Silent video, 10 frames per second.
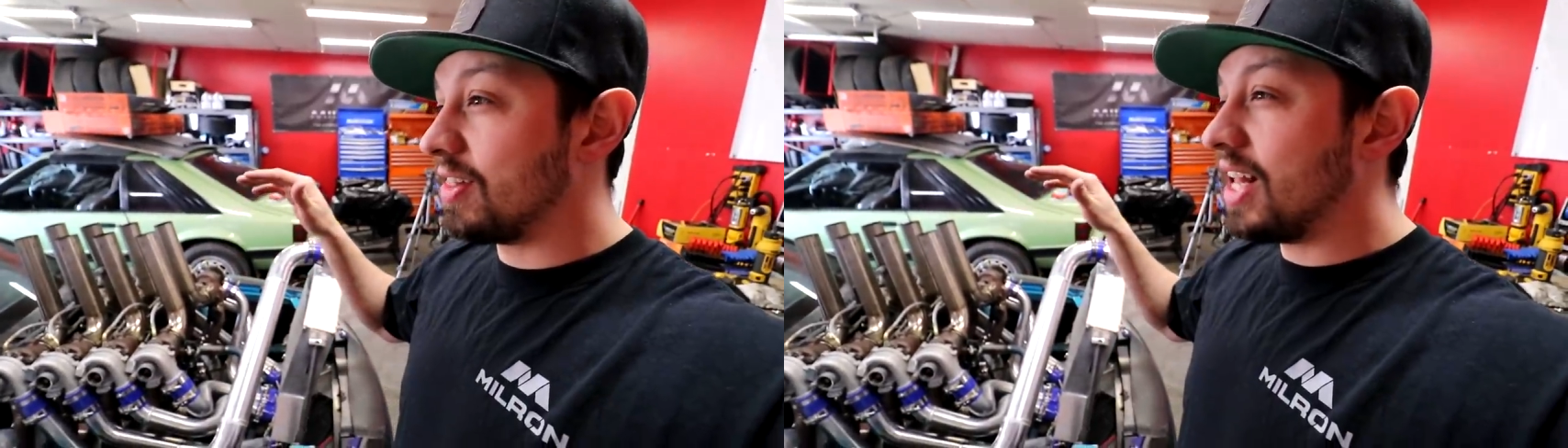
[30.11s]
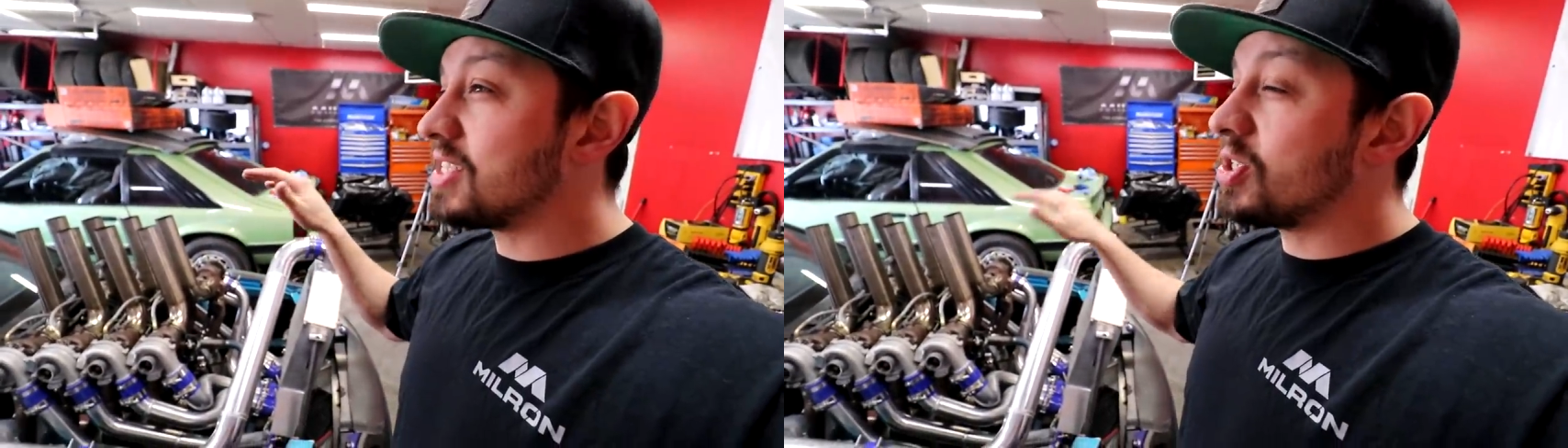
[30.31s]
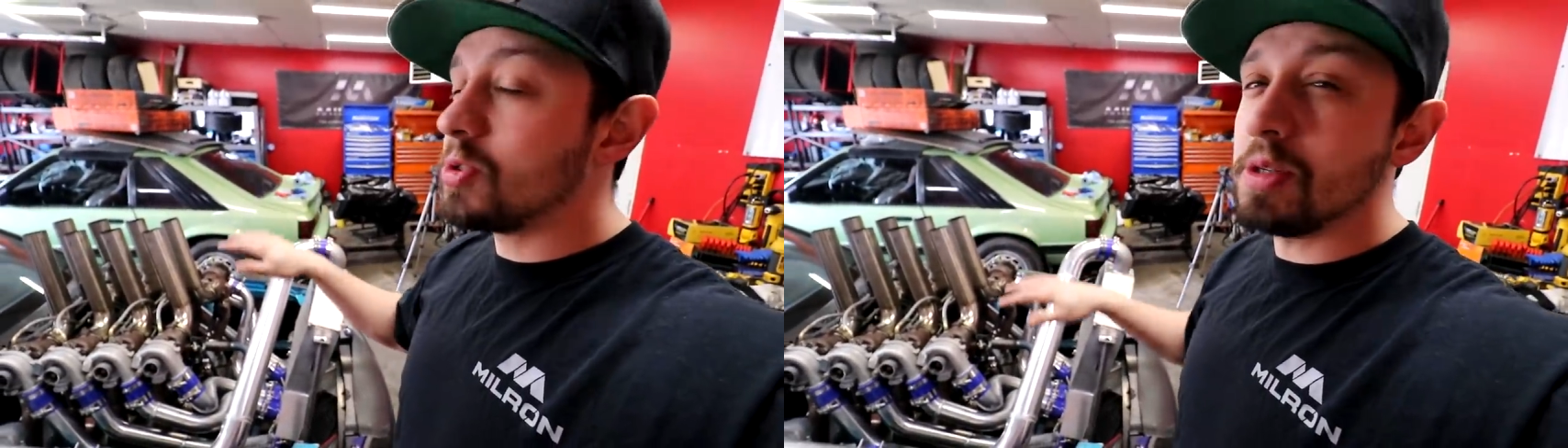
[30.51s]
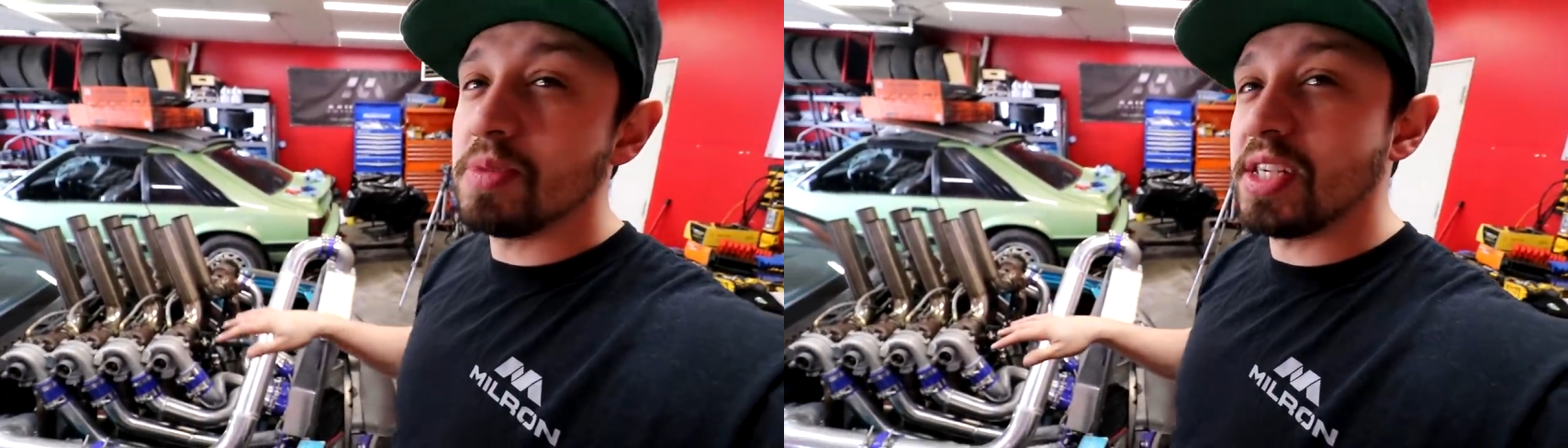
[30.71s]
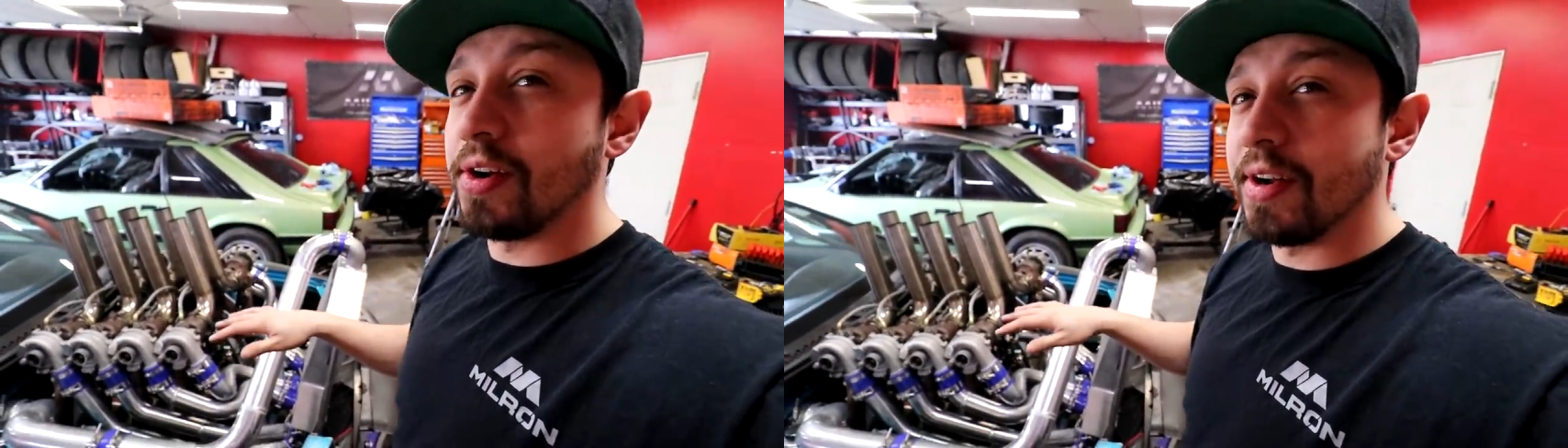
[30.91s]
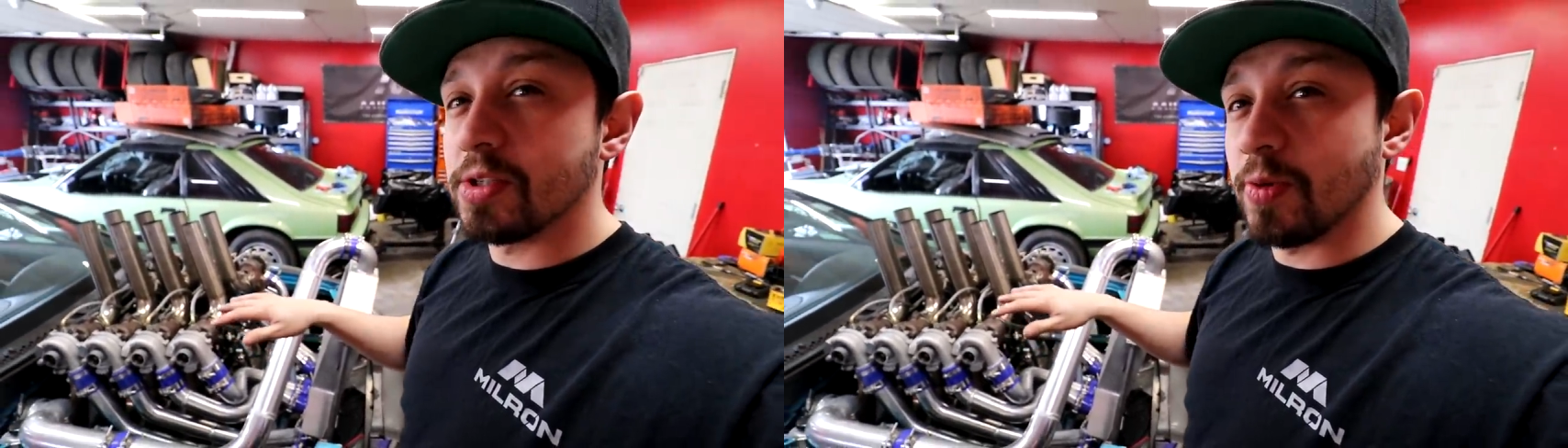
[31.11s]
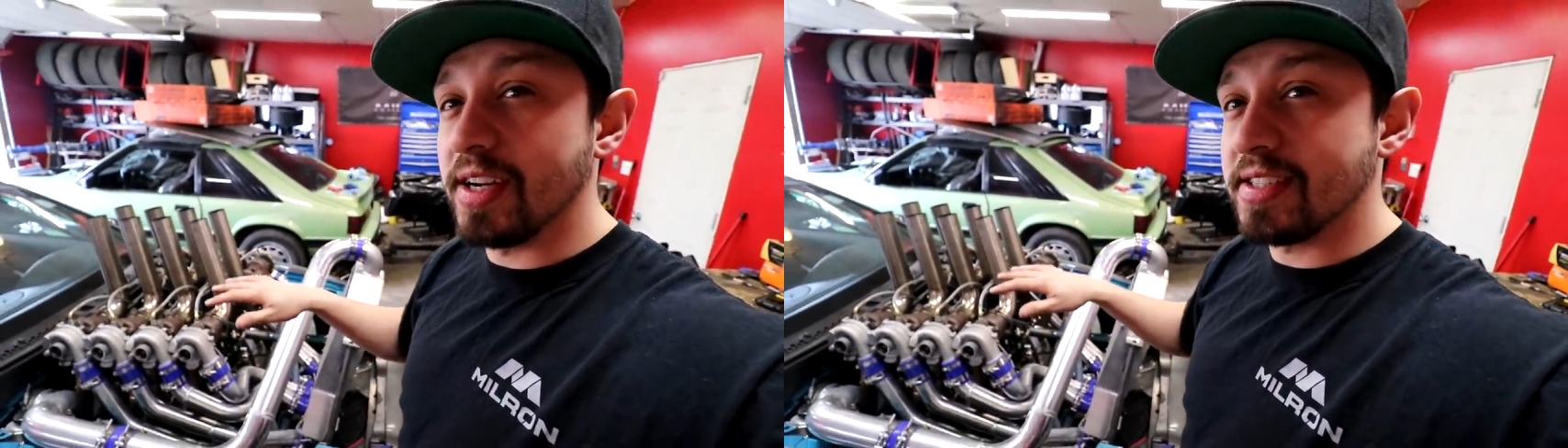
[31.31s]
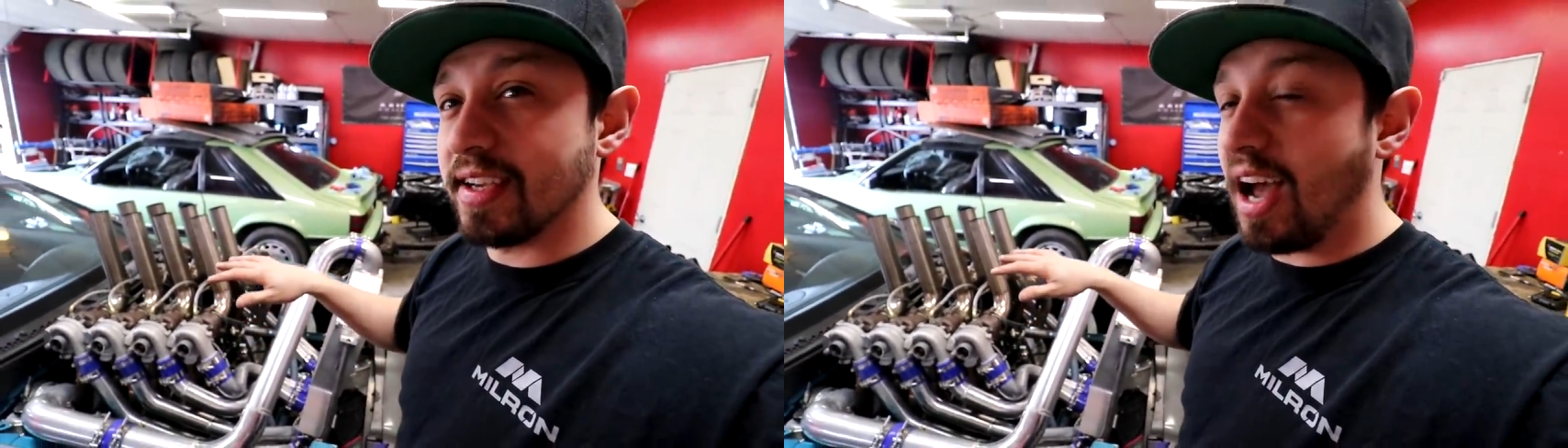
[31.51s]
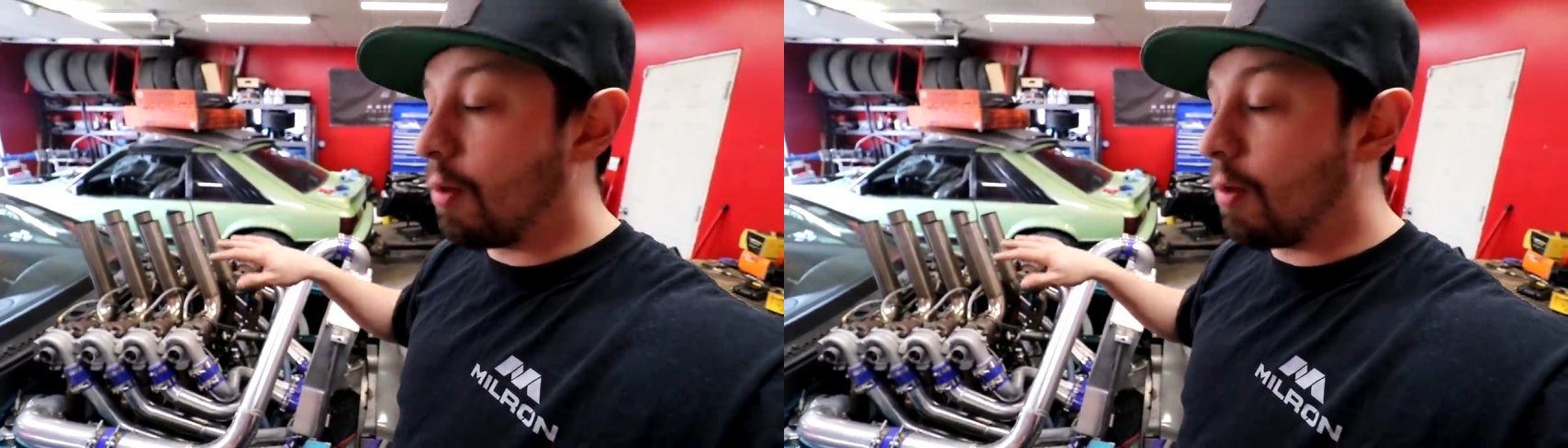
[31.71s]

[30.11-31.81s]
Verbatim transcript: let's do some serious racing.